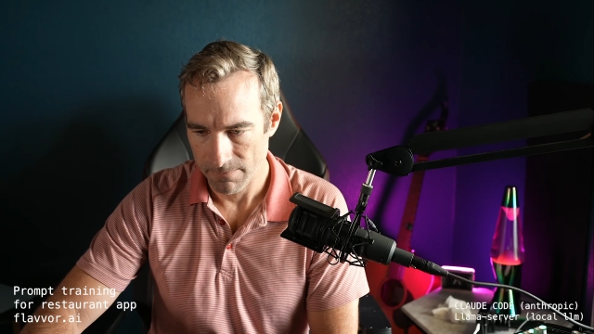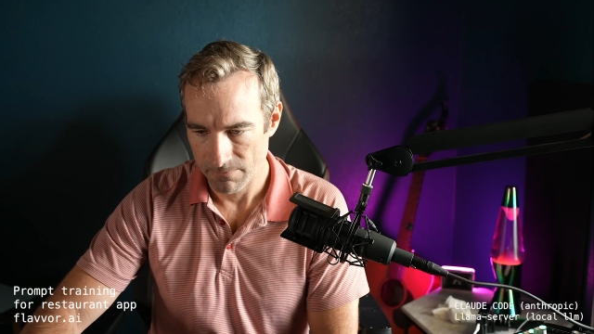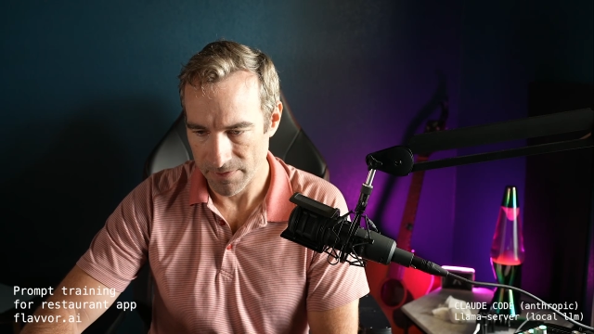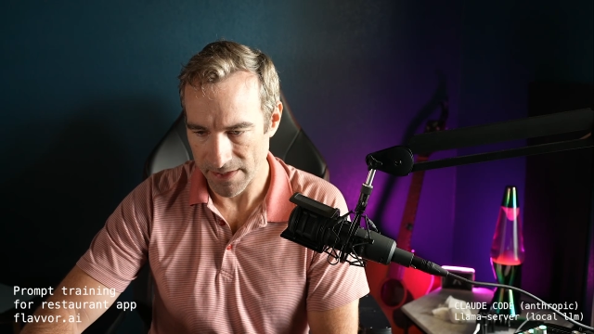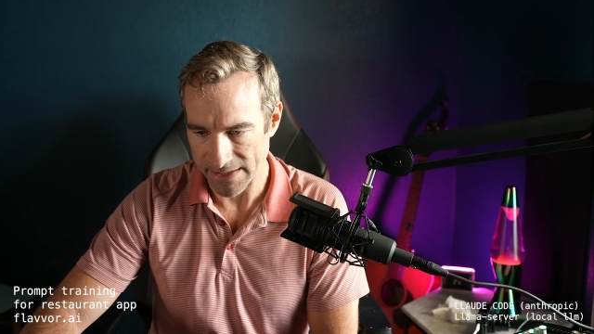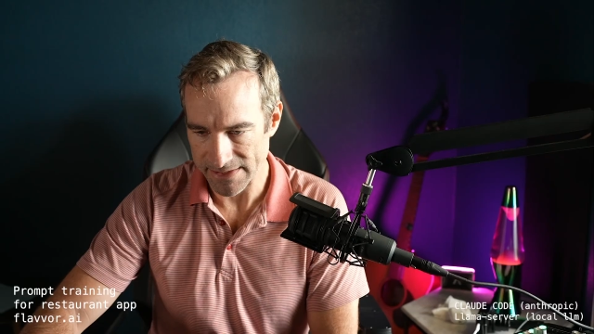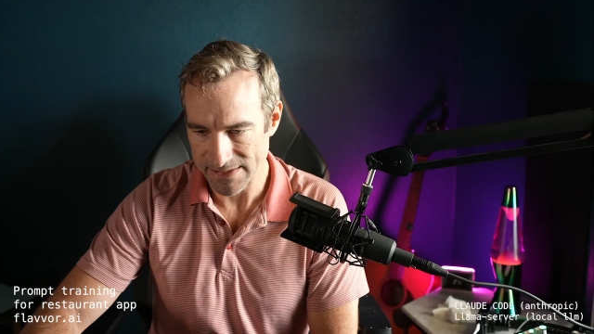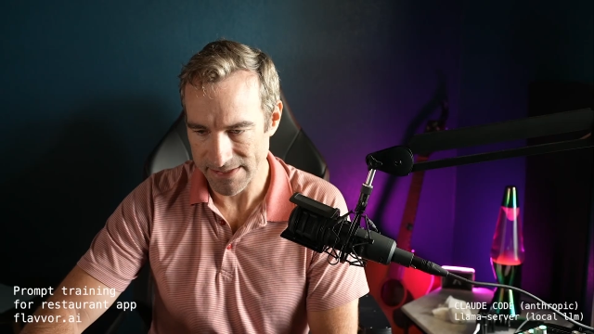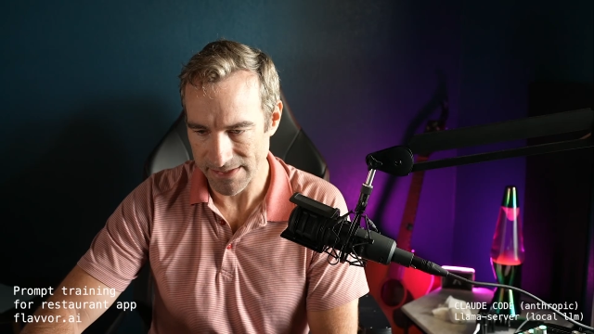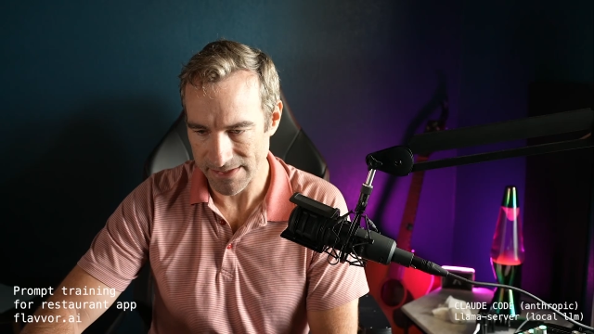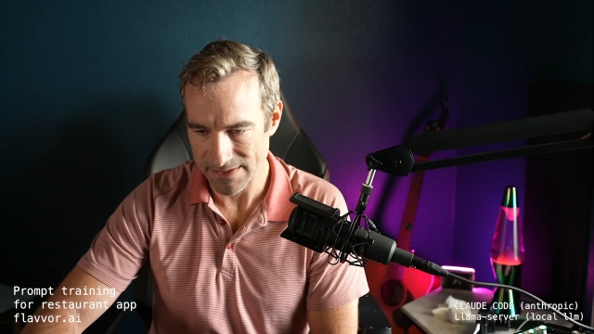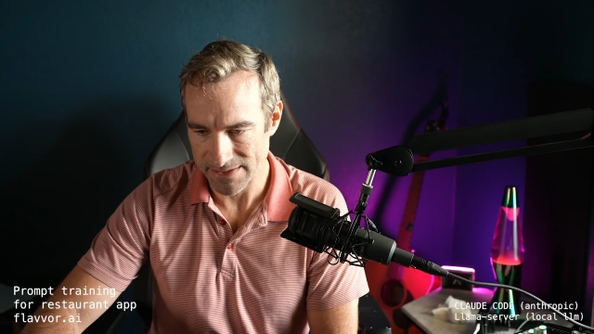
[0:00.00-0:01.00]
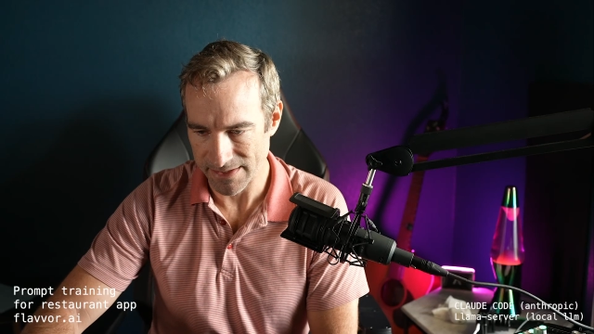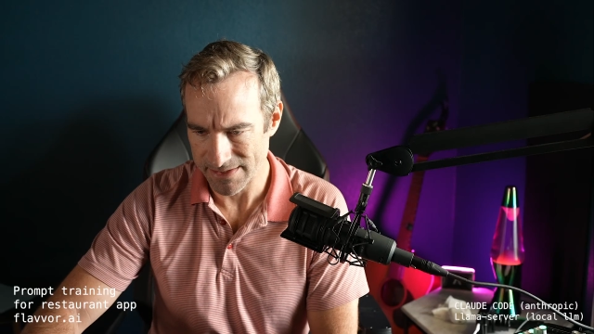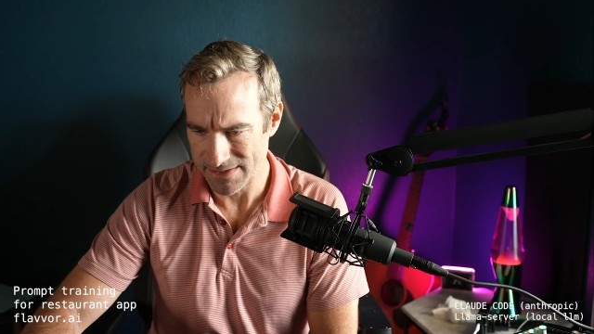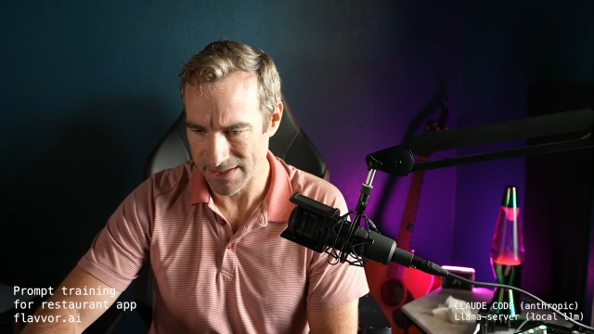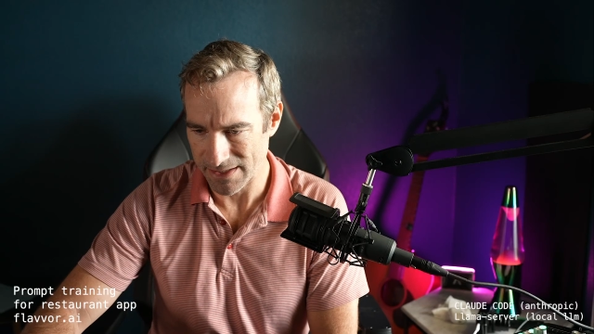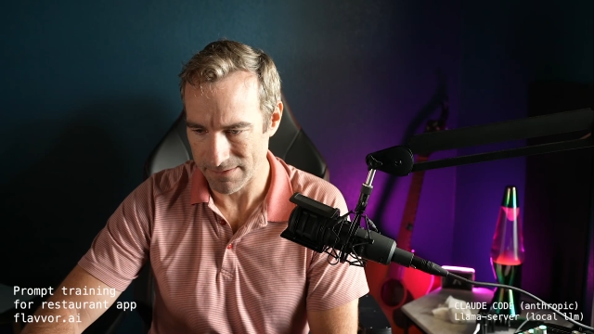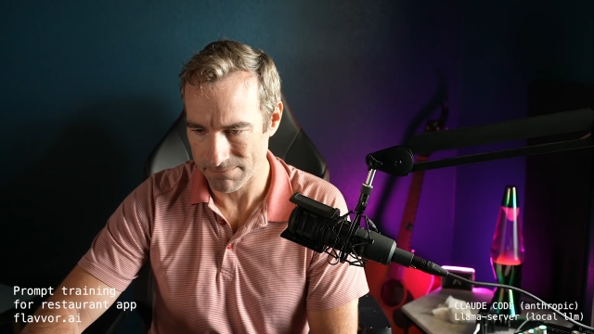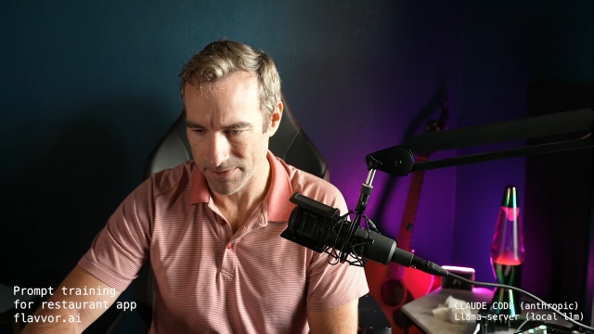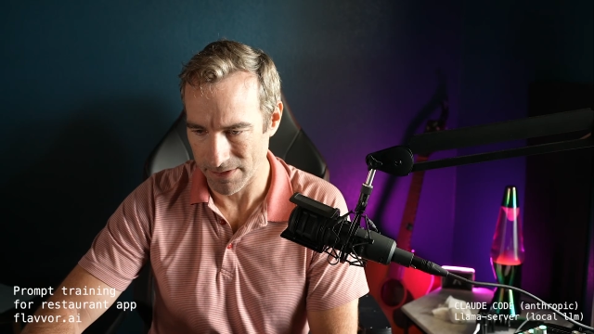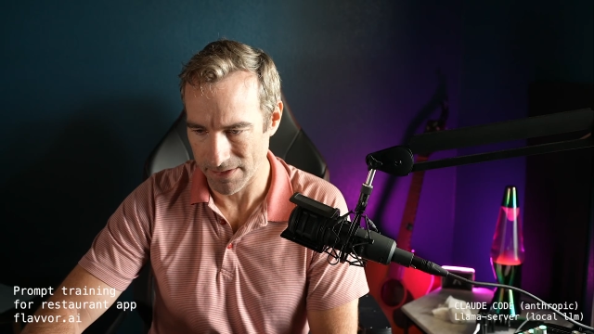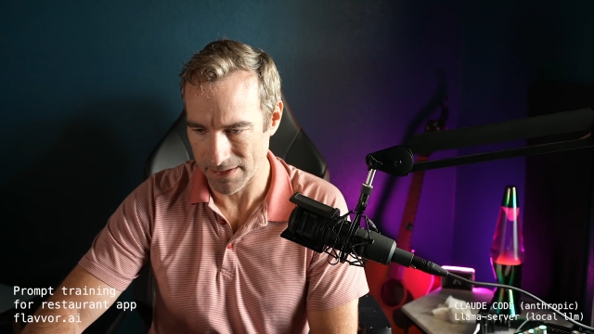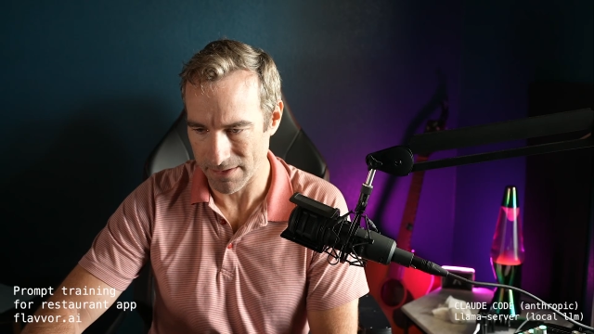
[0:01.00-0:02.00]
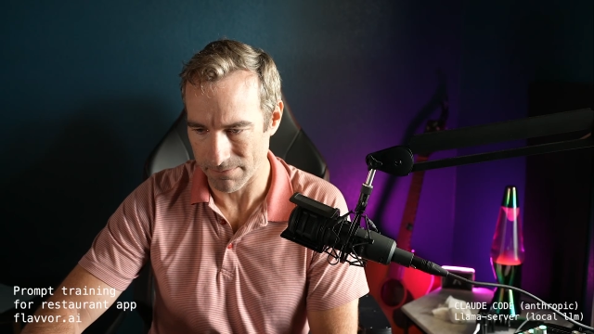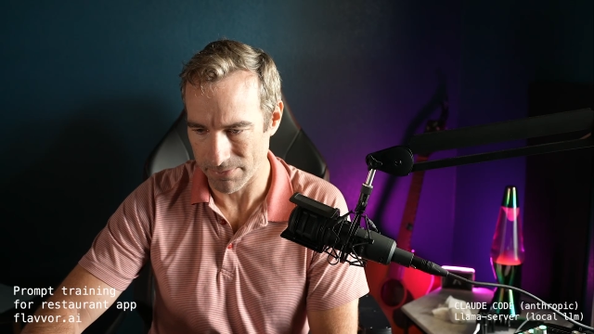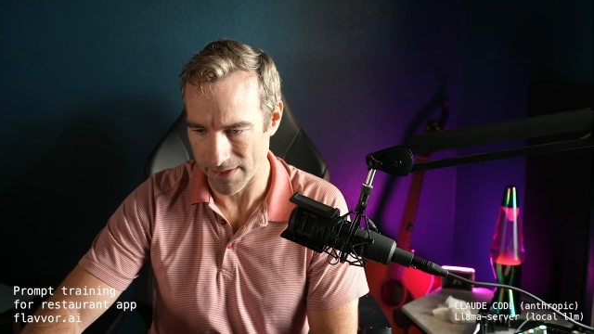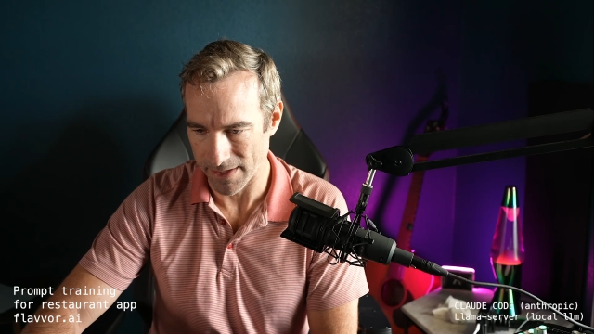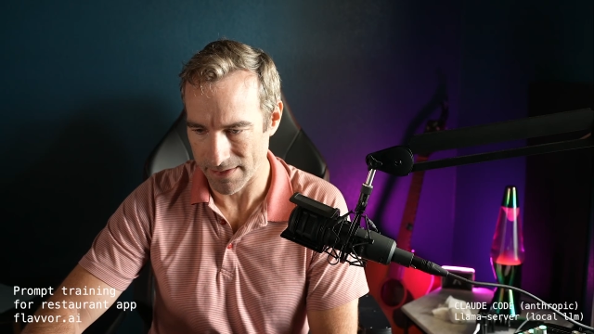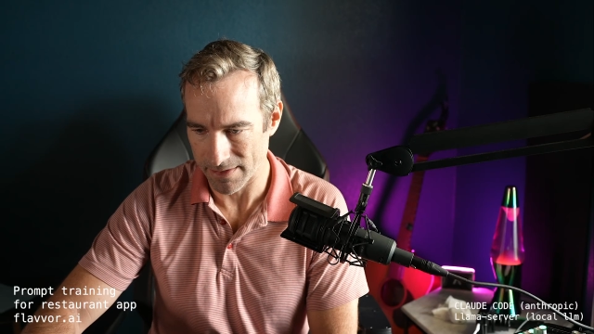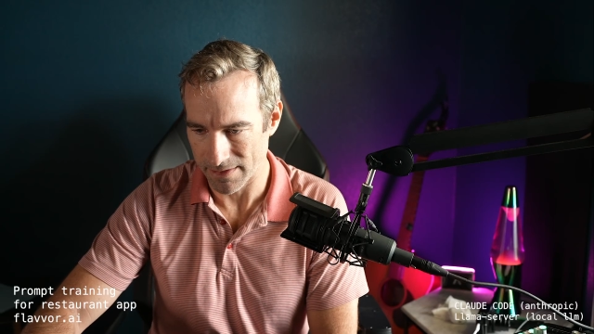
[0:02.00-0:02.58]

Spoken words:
EC16 billing complaint